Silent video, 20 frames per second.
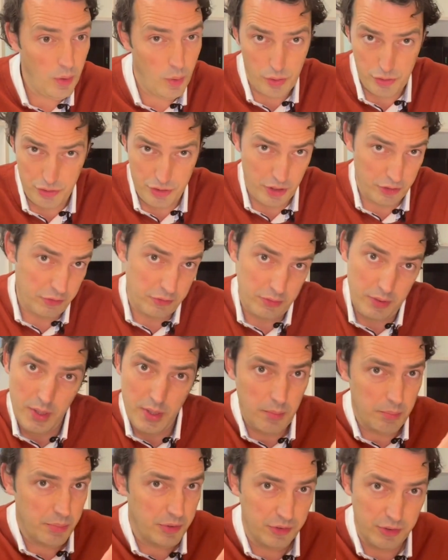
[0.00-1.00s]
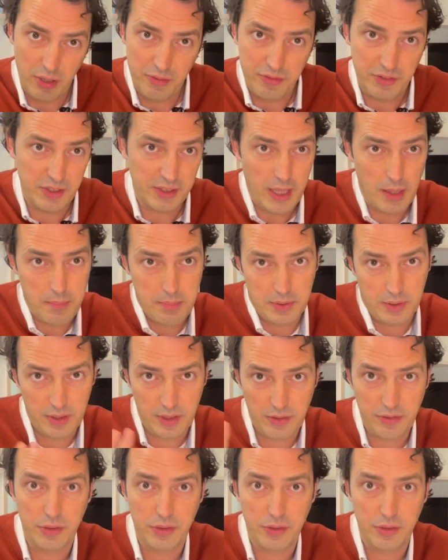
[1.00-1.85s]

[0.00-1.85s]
or just preserving the capital